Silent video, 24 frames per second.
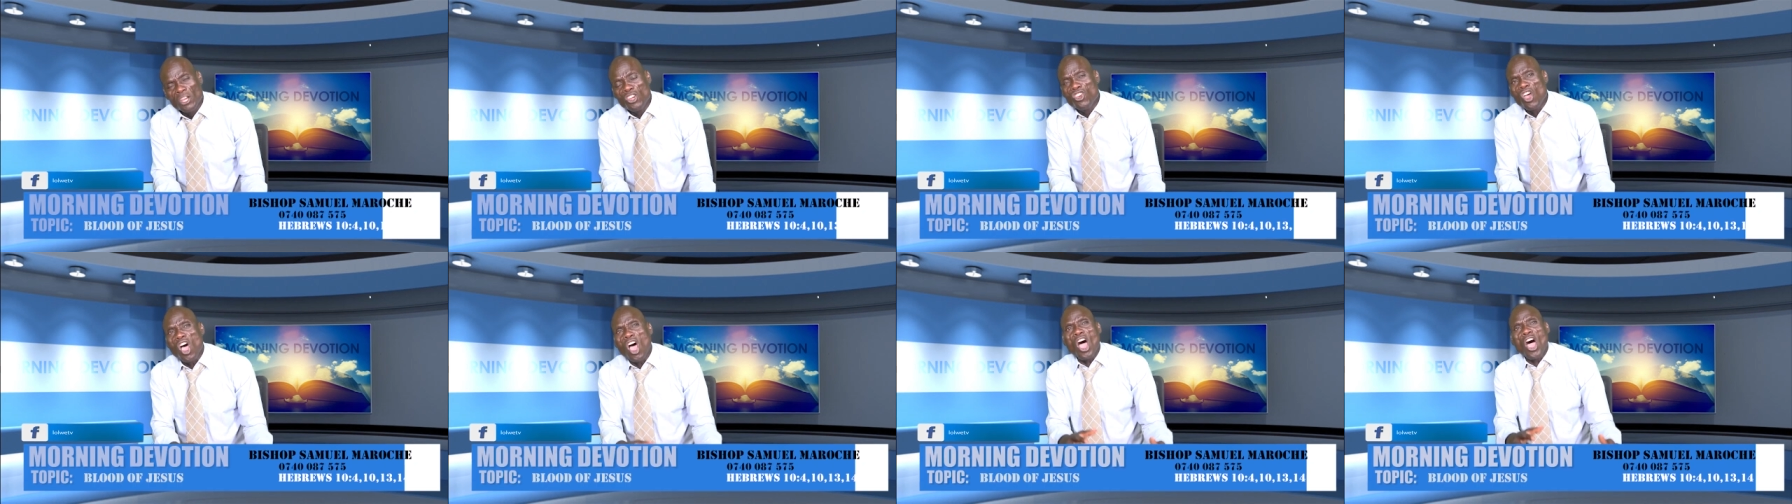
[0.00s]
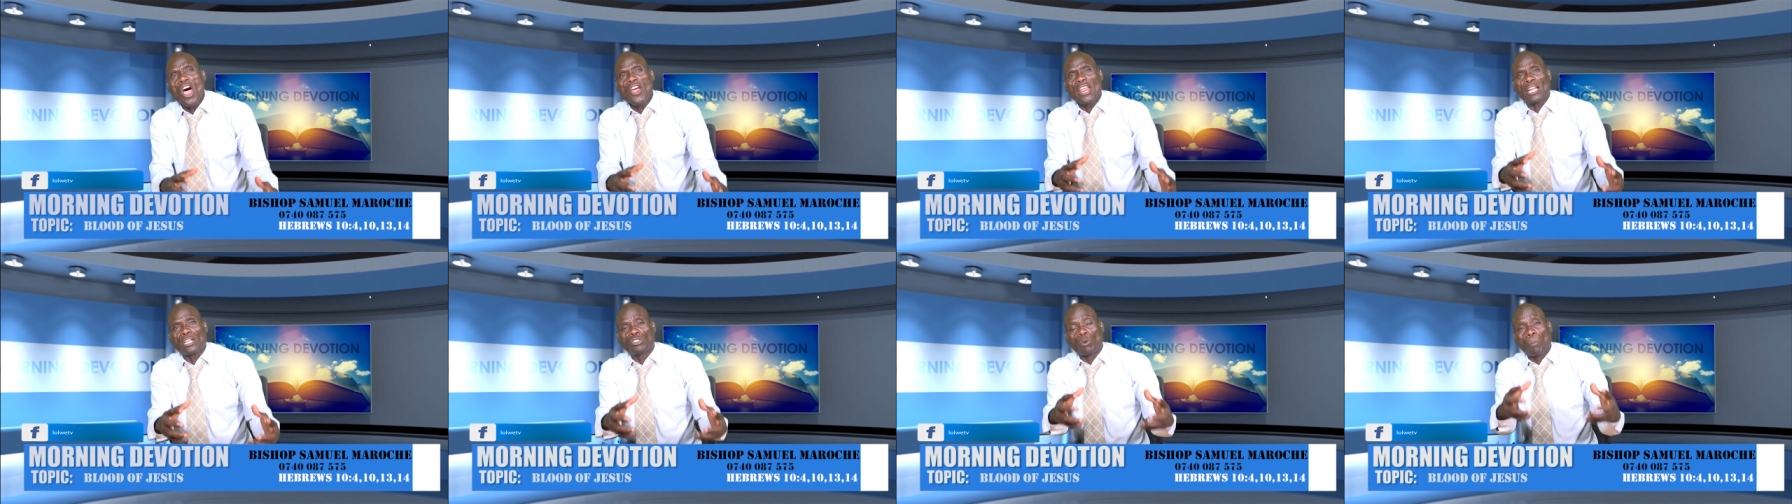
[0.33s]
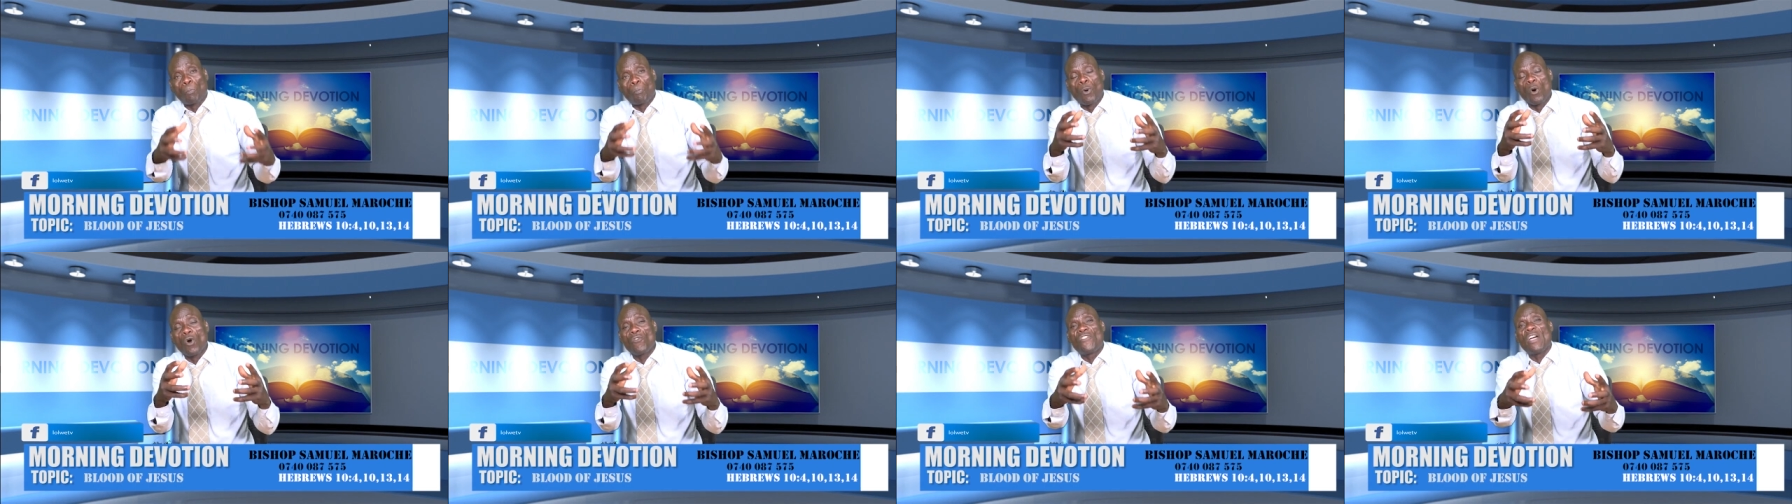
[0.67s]
In
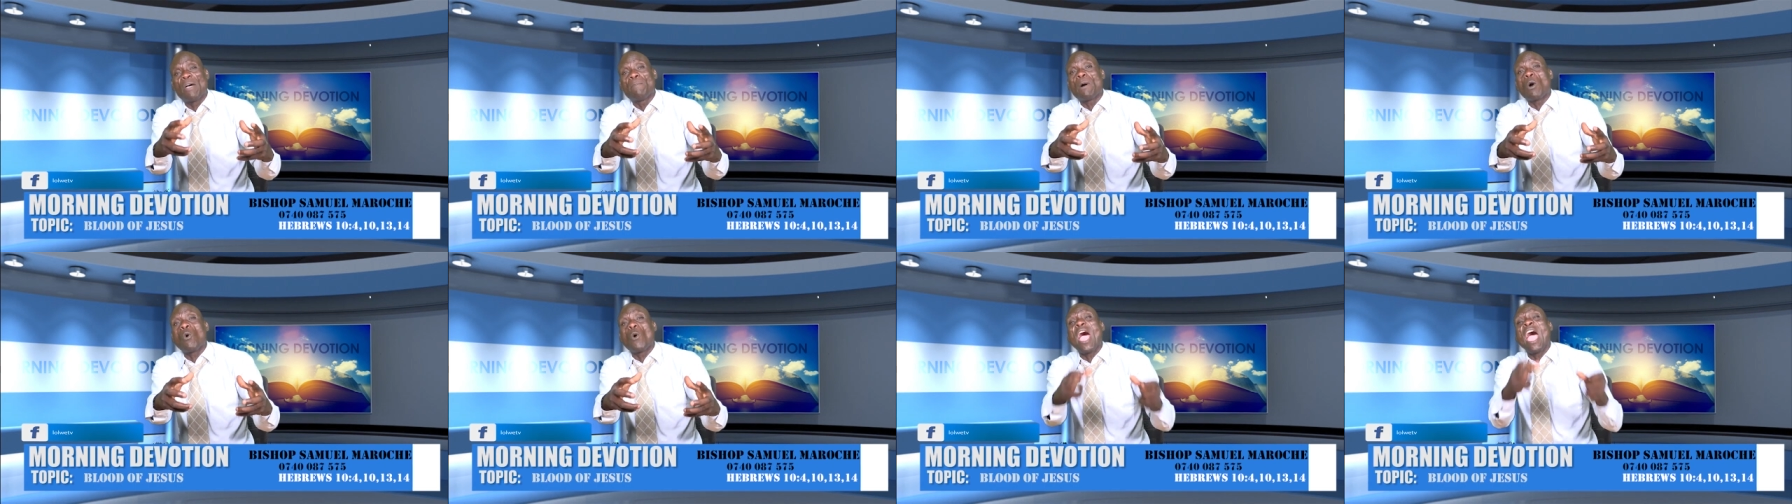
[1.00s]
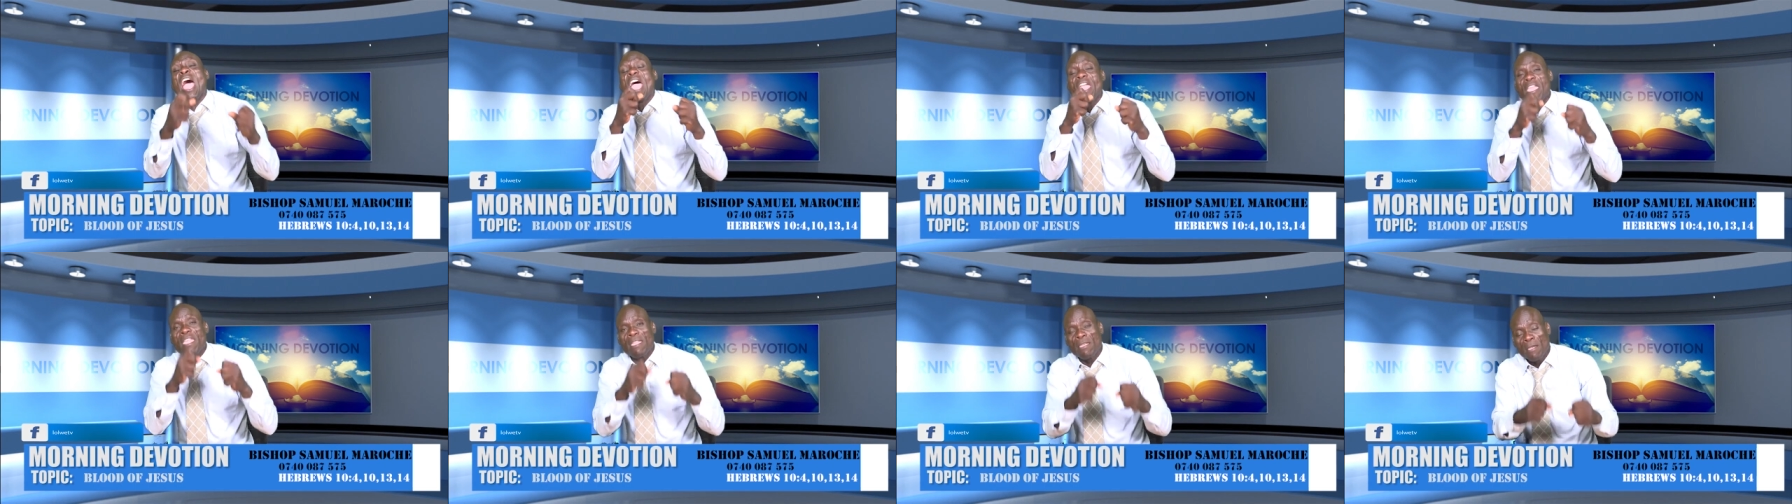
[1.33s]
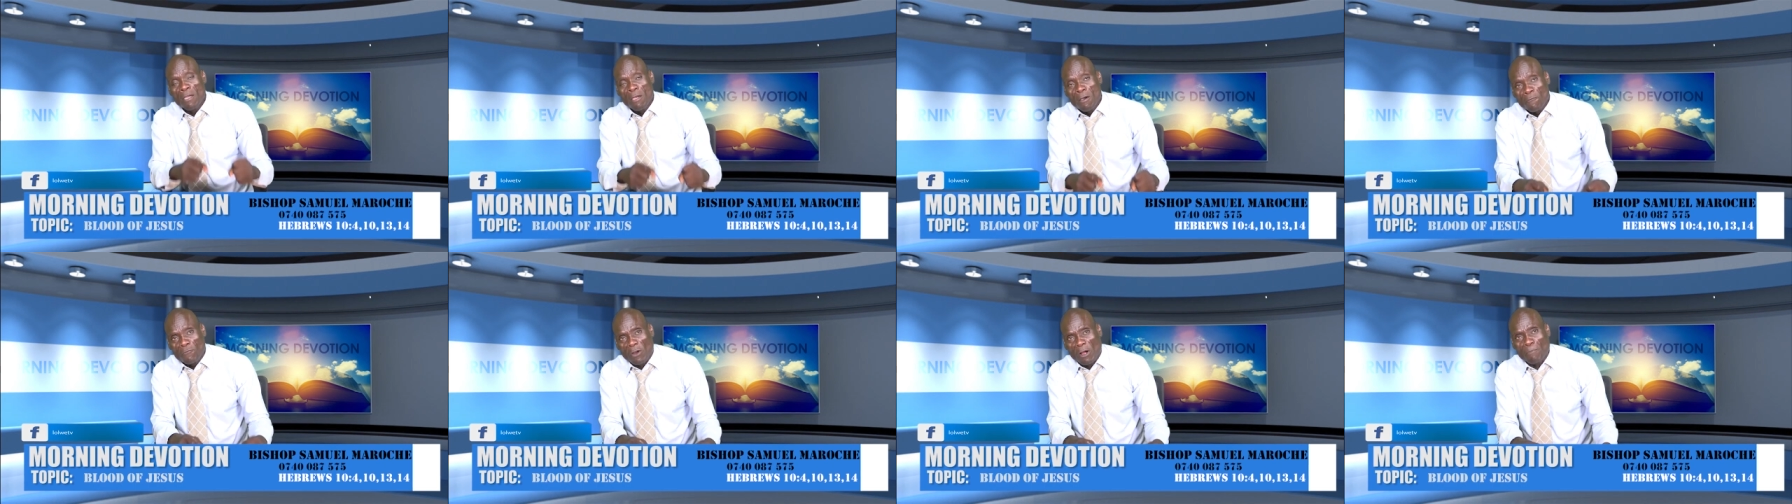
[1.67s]
order to put them
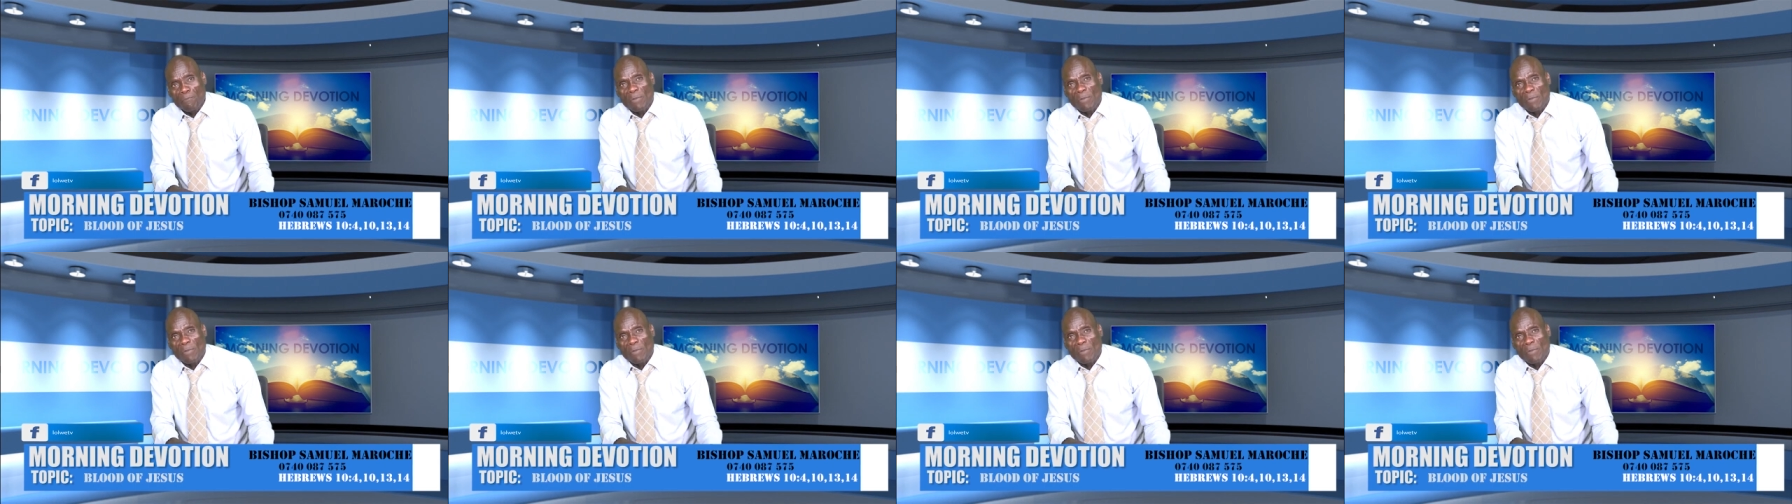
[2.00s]
away